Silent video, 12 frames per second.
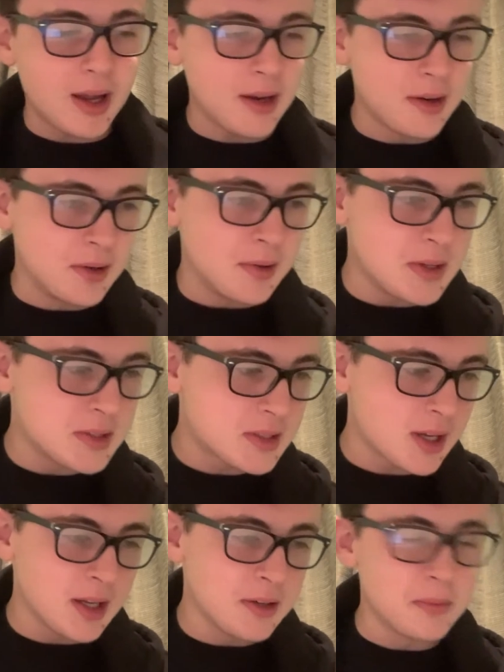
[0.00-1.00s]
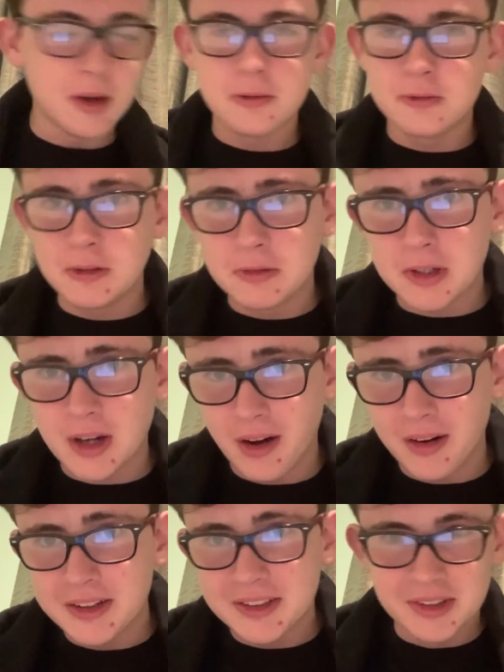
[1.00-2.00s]
I don't know, he's kind of my favorite
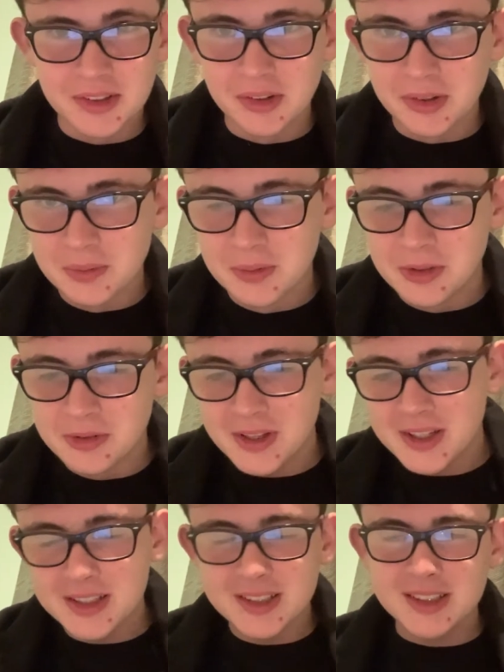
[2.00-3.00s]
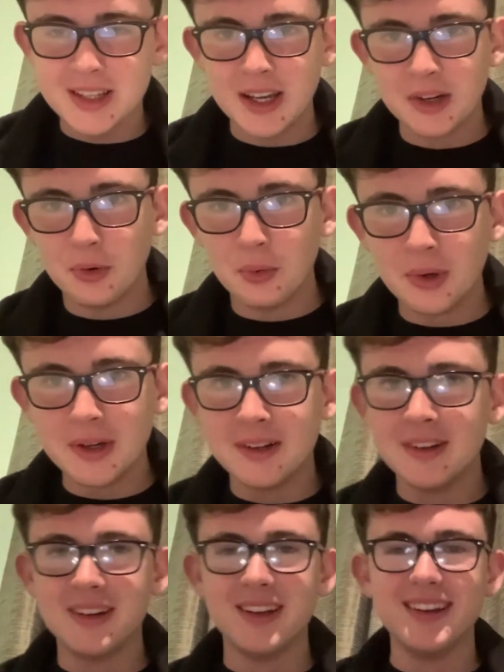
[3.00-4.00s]
character in the whole movie. He's just kind of
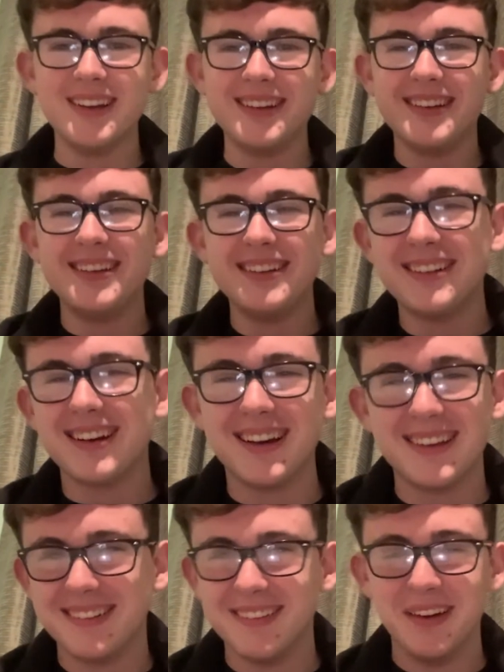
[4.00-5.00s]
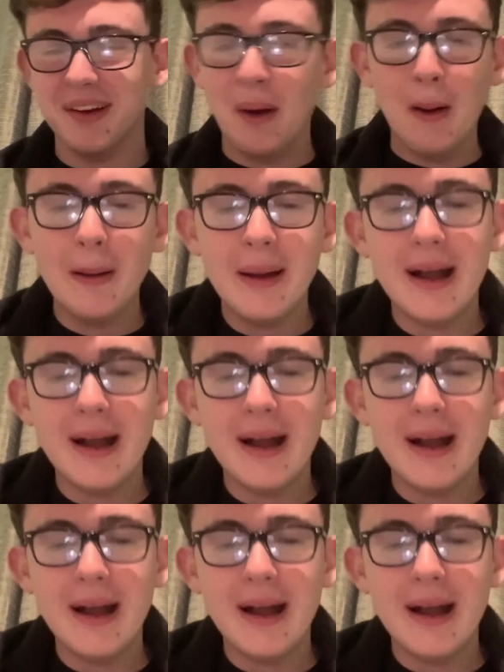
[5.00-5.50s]
weird. I don't know.